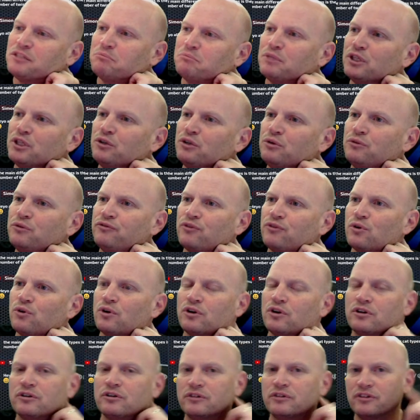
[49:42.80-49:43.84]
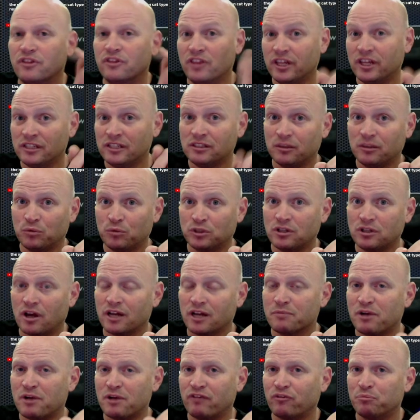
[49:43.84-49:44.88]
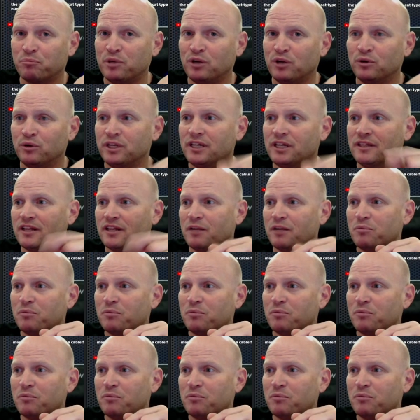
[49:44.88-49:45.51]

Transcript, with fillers: box of blue for this that we're talking about for PoE,